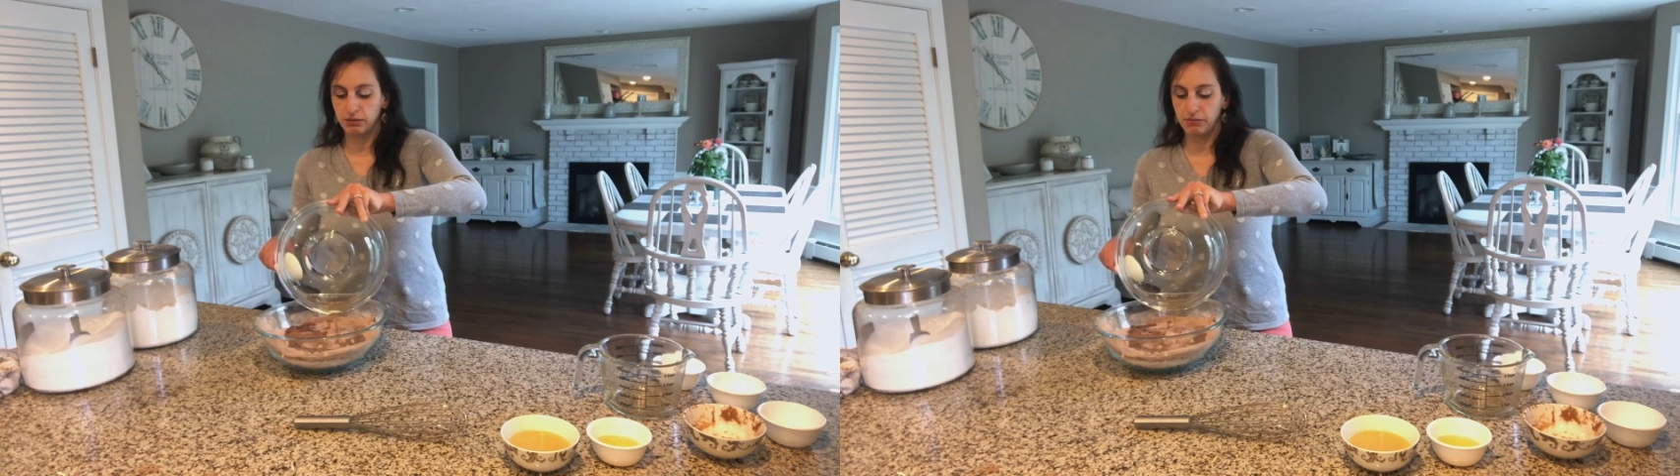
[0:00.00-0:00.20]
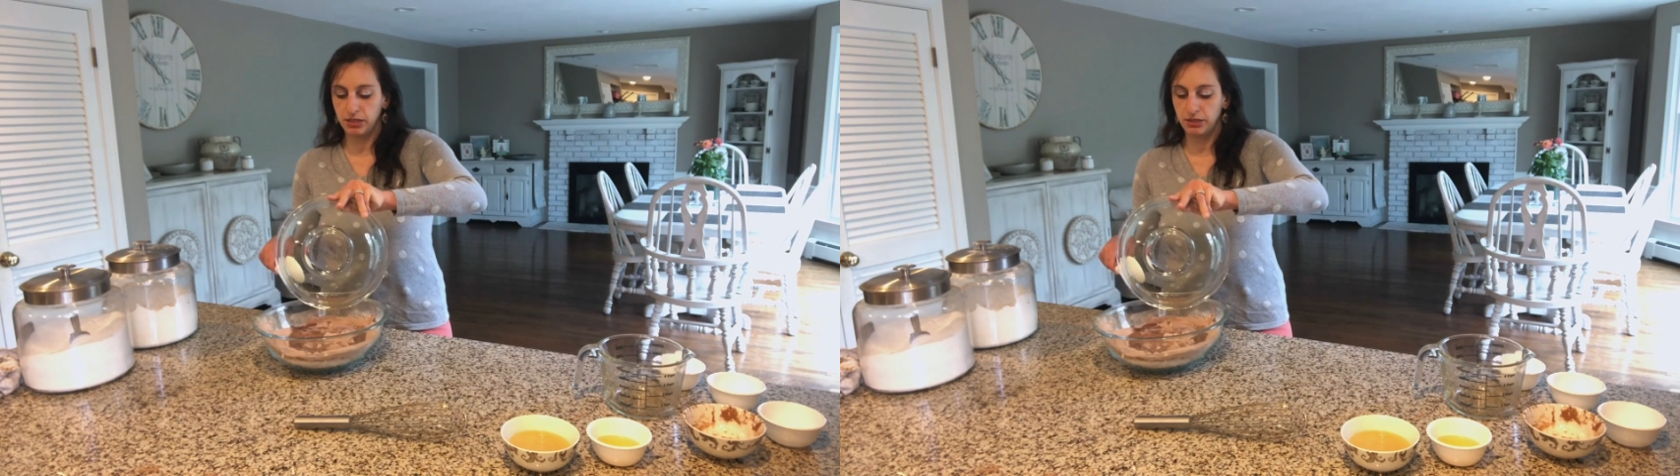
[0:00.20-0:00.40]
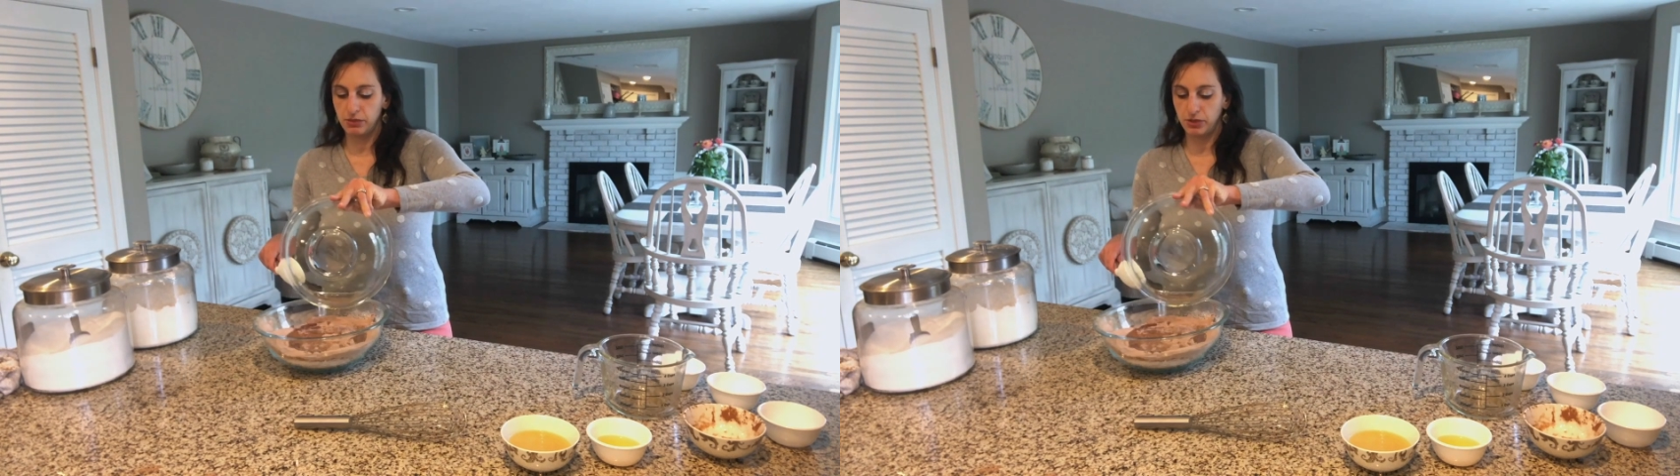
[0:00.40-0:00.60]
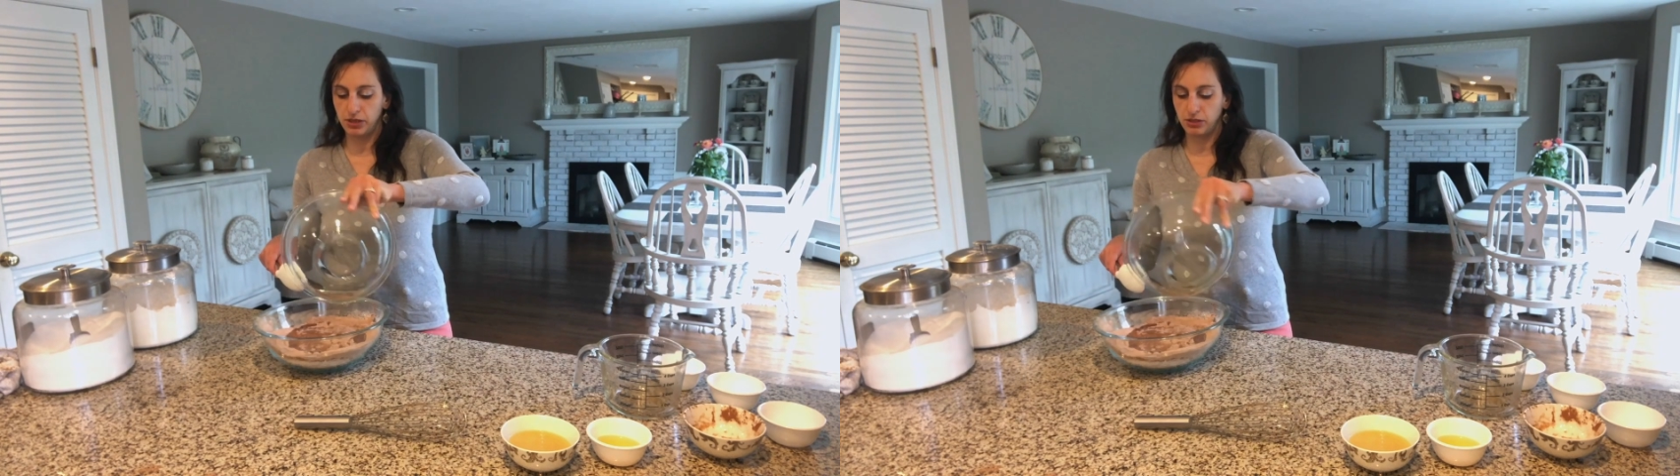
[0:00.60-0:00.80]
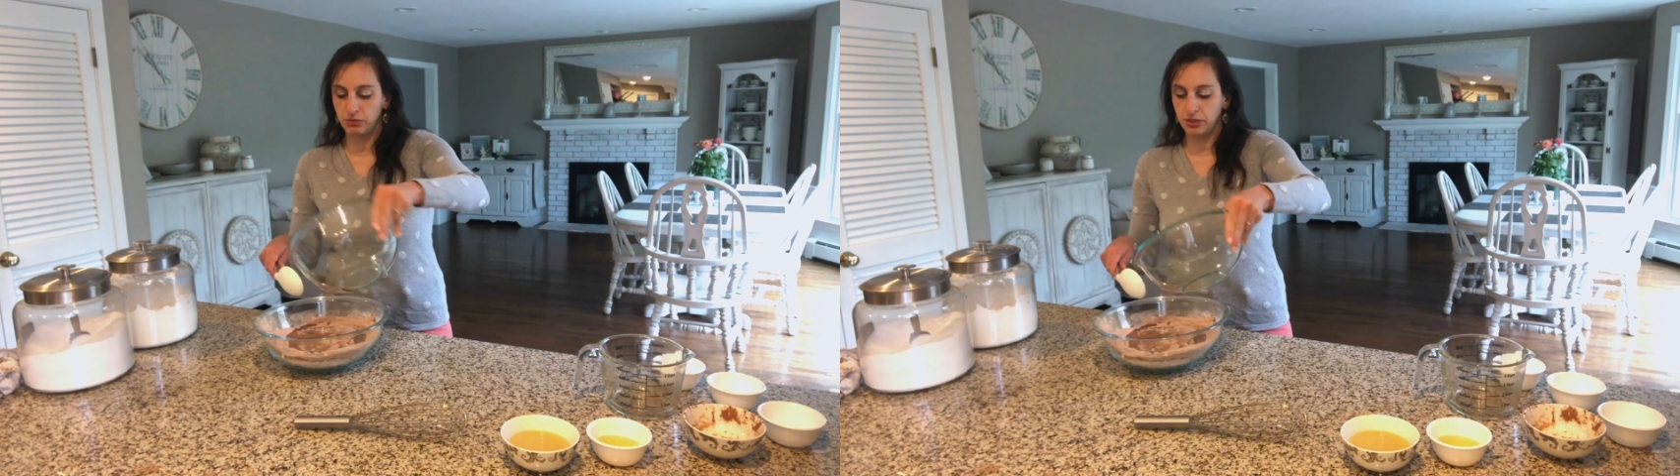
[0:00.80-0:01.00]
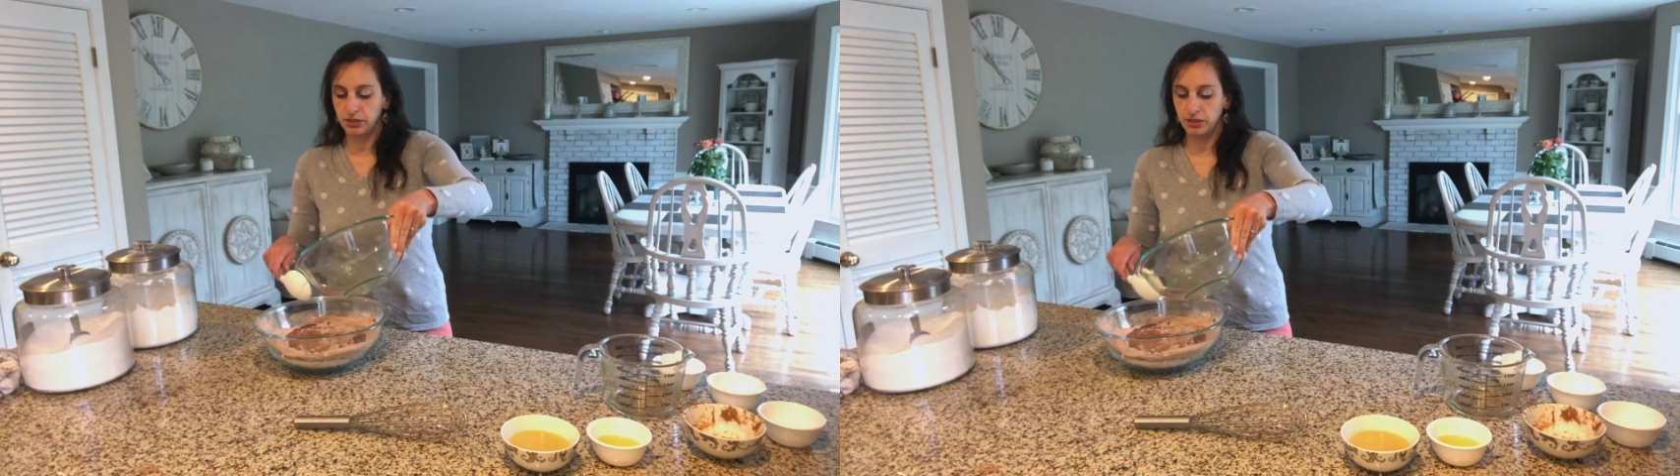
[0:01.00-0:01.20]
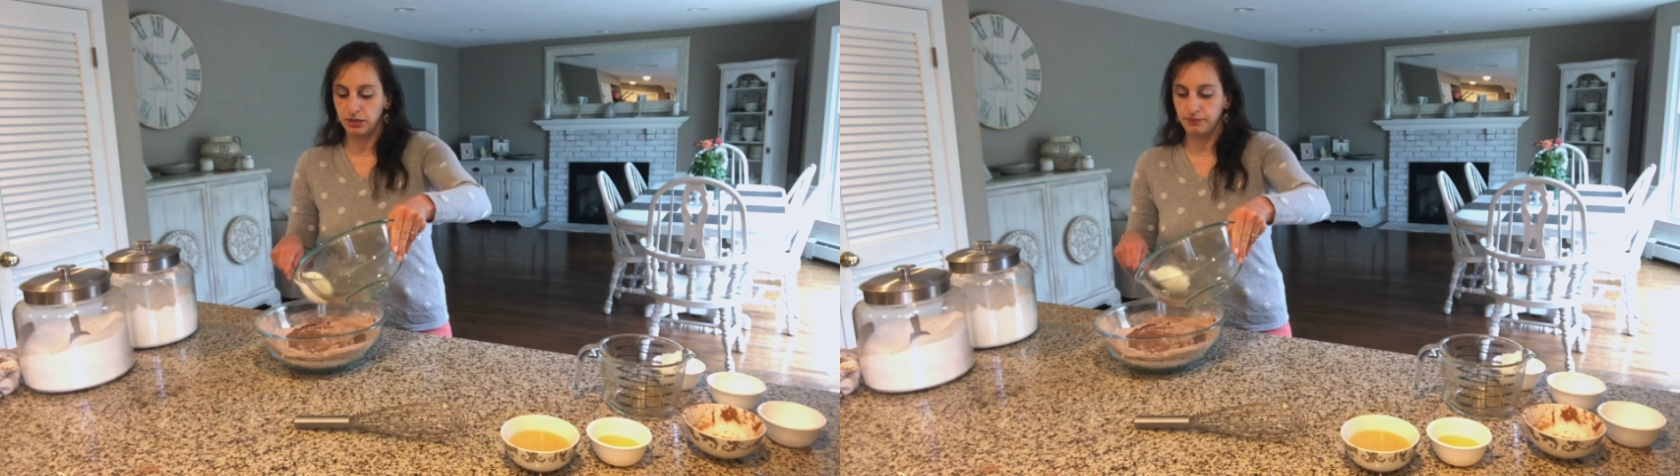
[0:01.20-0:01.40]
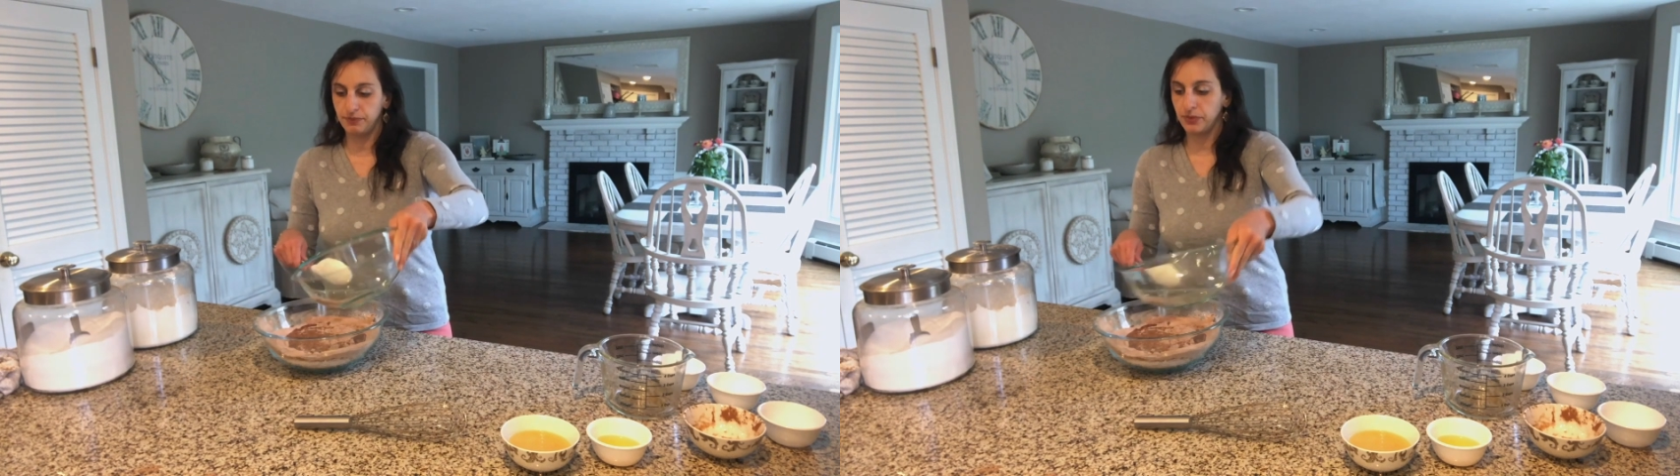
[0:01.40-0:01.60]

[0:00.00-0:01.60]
messy when I do it like that.